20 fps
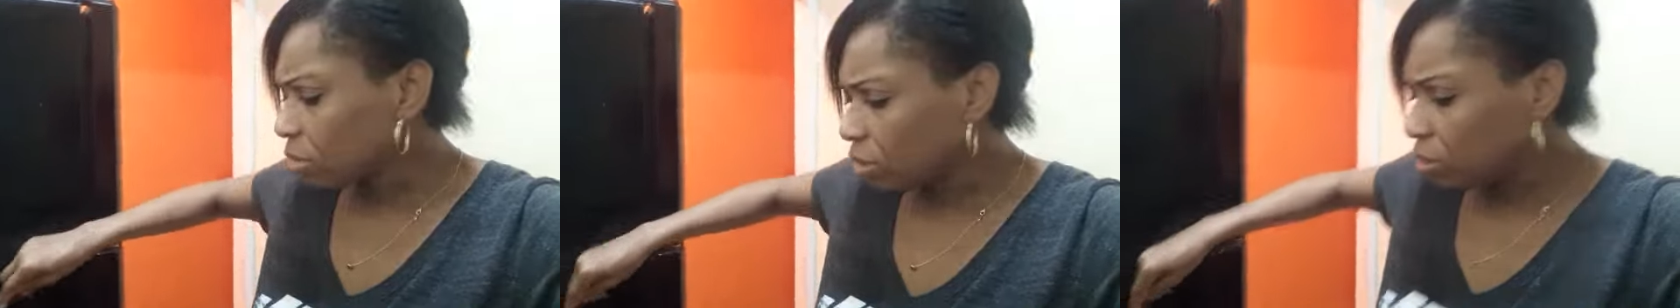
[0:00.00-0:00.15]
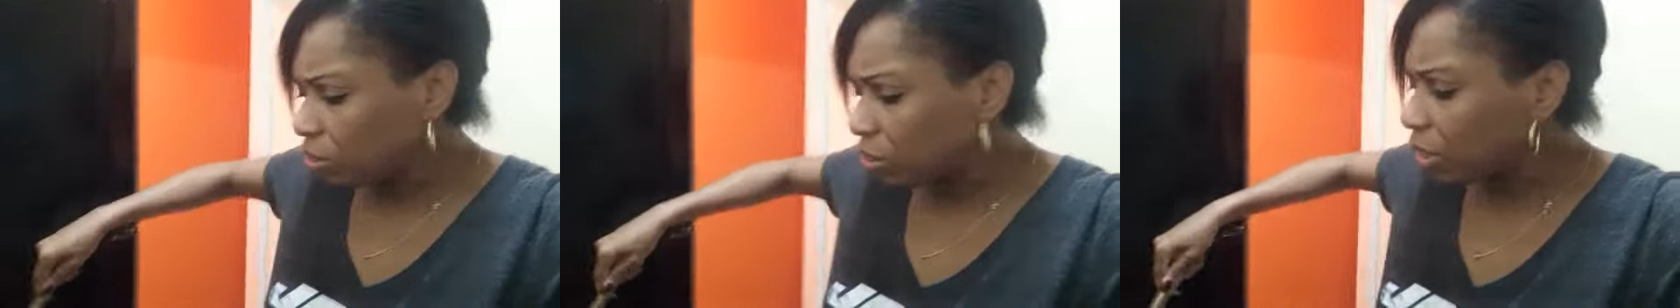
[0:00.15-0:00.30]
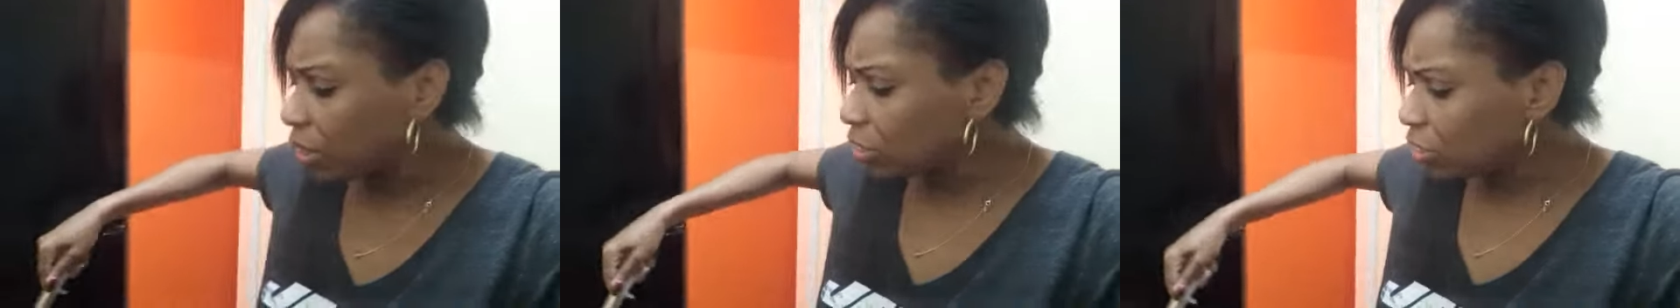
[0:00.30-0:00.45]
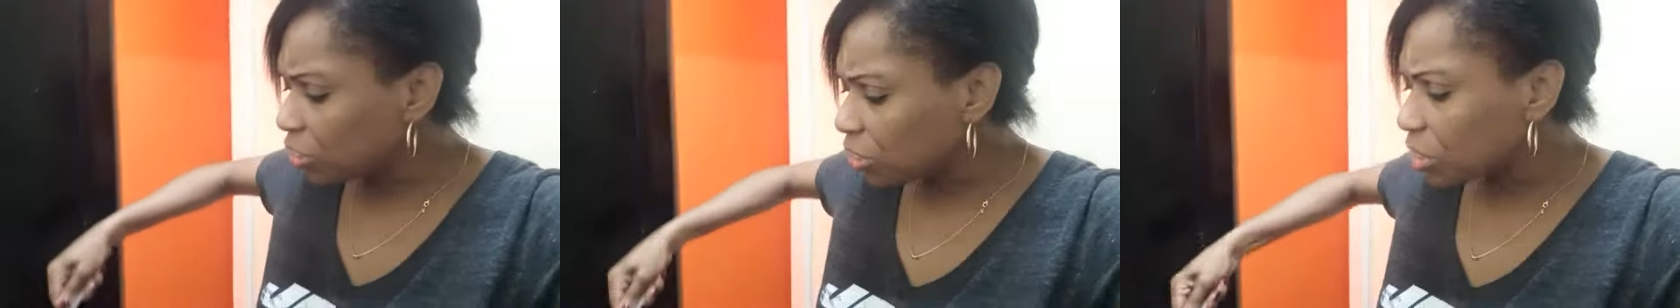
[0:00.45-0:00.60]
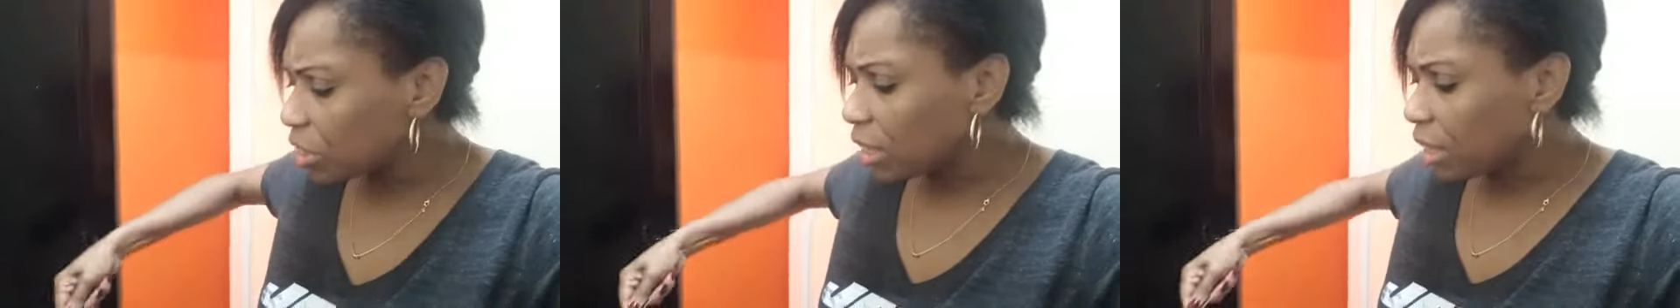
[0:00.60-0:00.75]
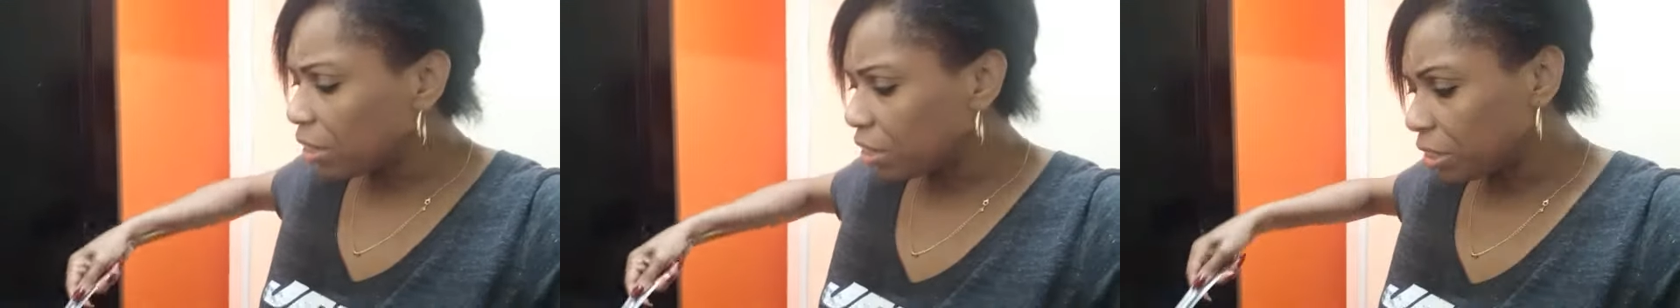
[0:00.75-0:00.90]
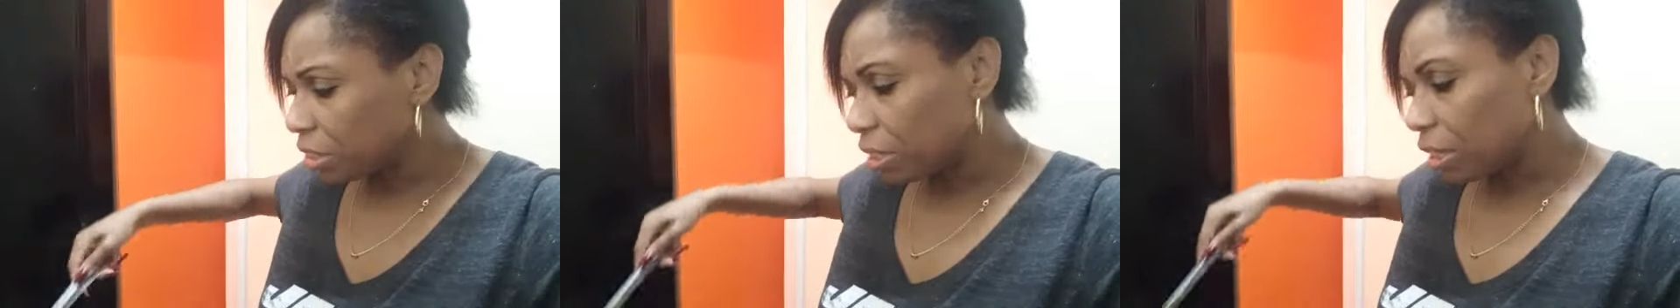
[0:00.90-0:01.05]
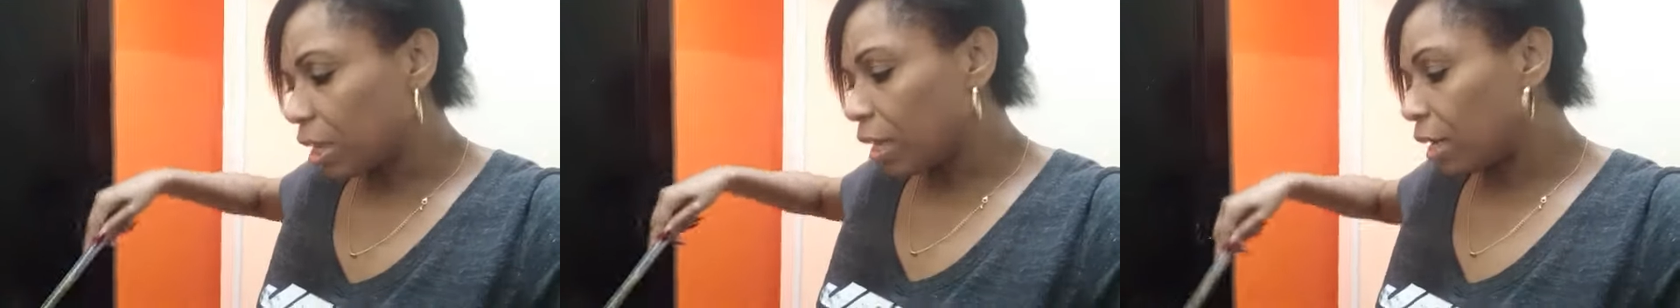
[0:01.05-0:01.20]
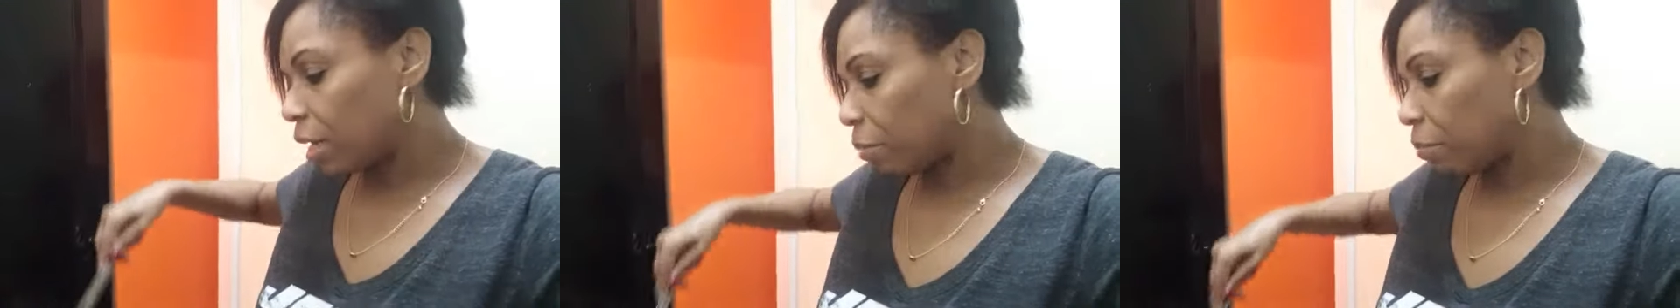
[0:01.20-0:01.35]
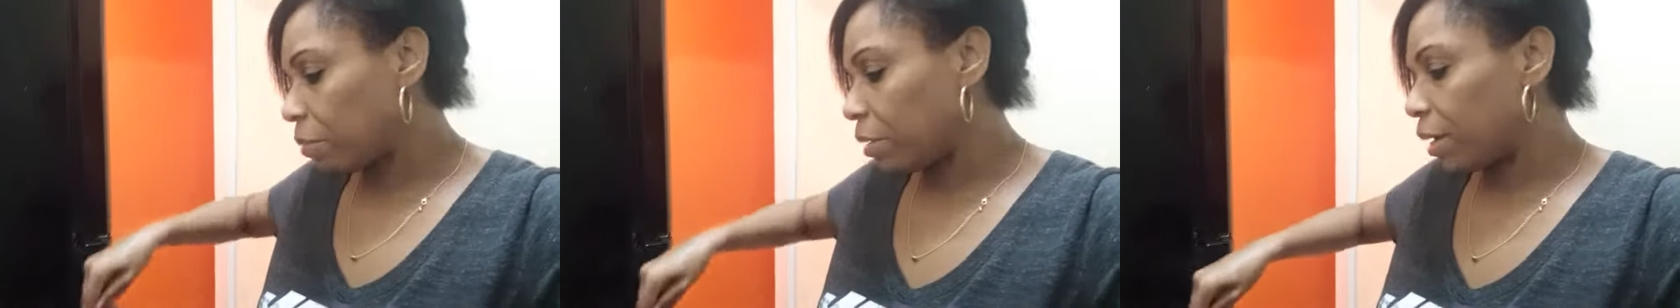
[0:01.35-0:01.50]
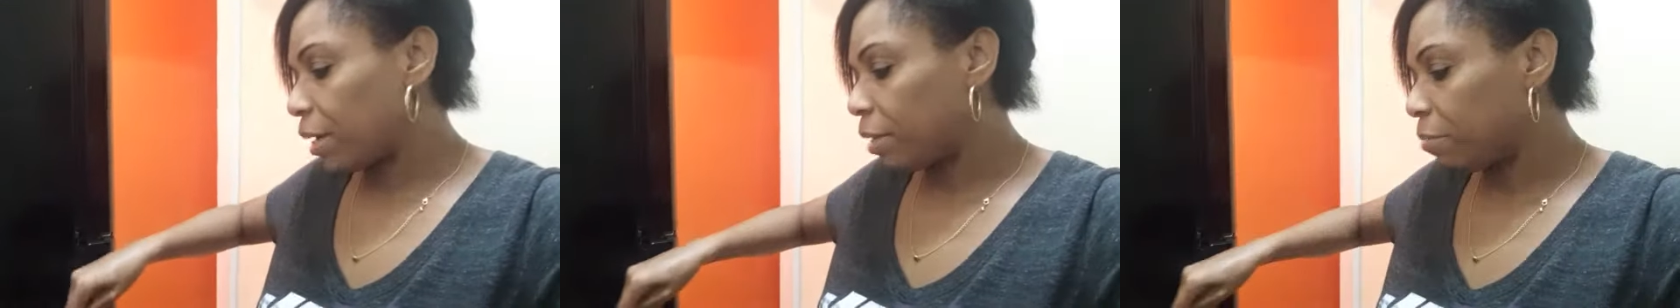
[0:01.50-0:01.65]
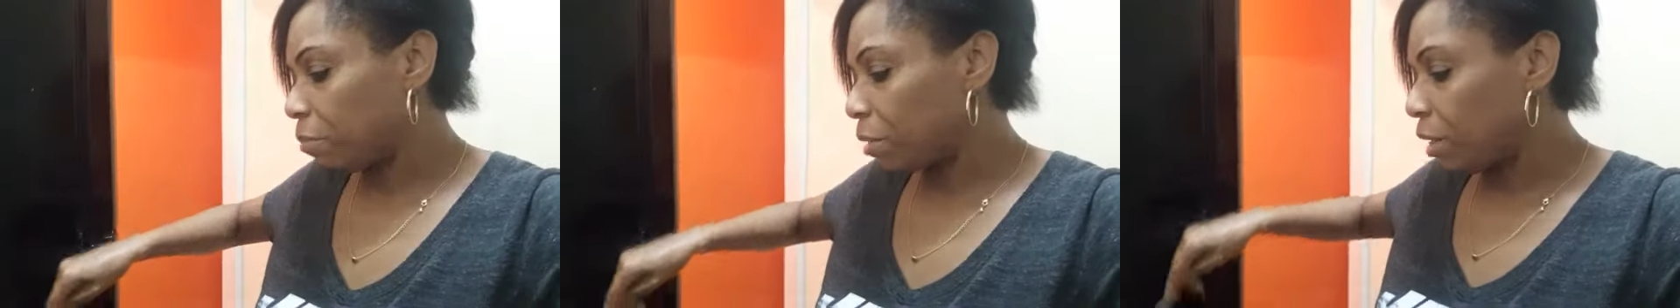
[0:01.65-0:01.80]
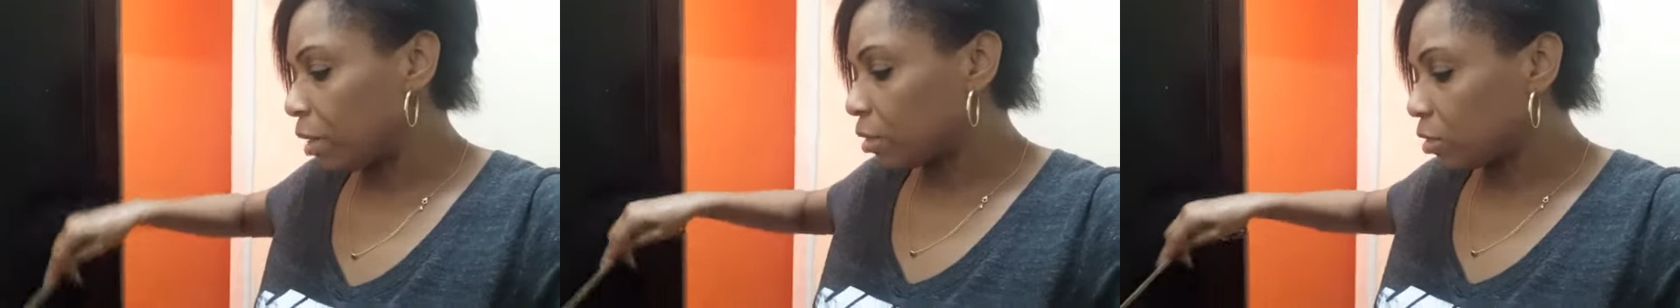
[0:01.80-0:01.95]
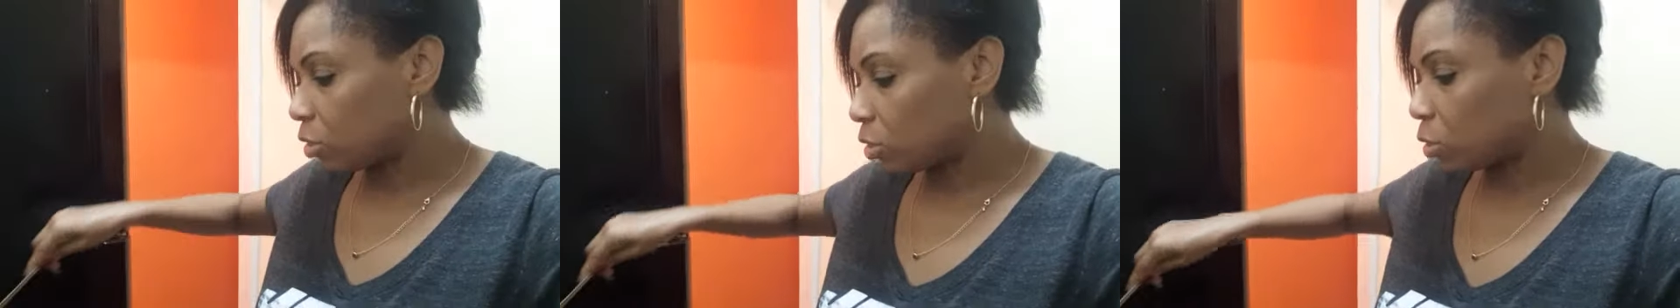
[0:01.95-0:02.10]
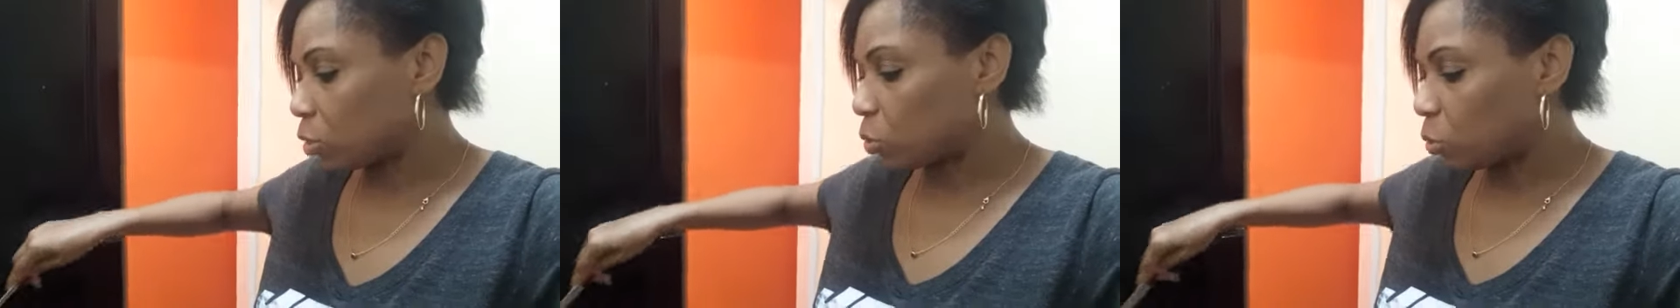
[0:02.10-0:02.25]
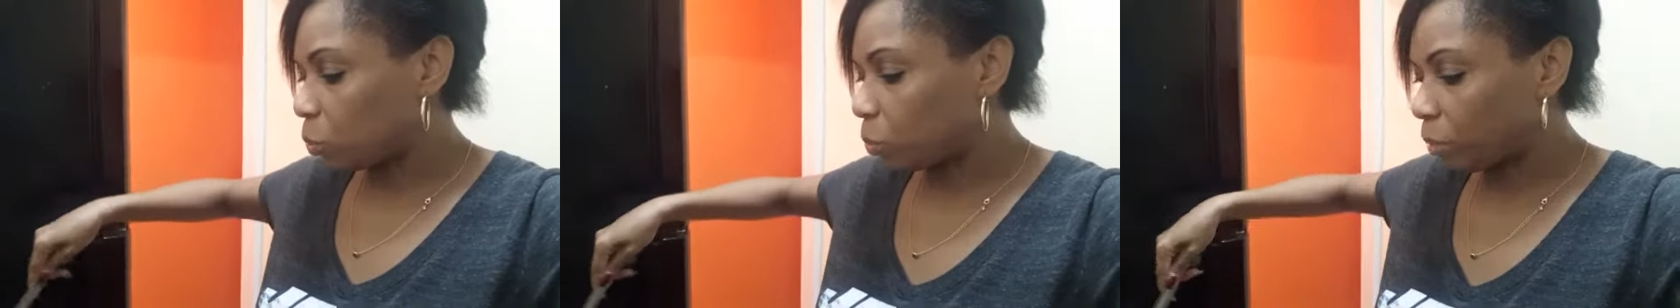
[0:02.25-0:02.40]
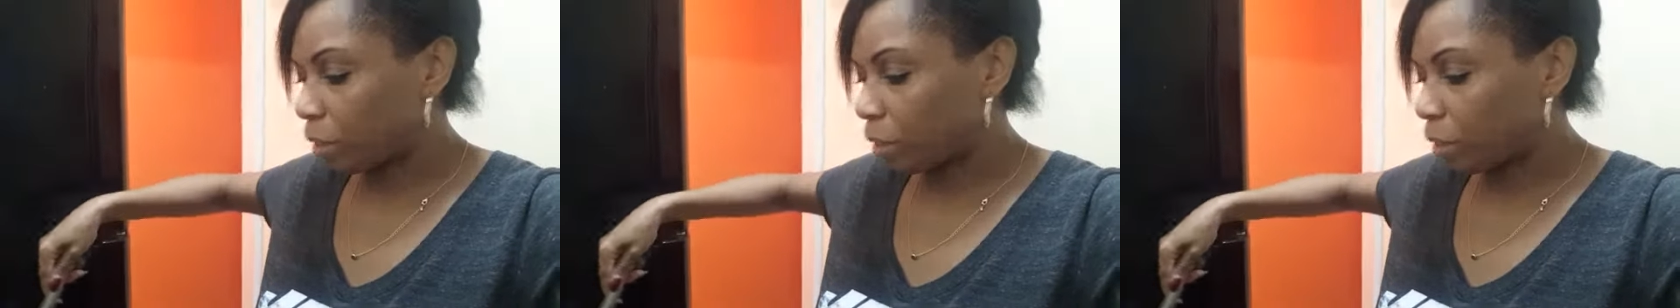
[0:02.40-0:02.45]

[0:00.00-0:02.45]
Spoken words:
you can just take your time and make the soup,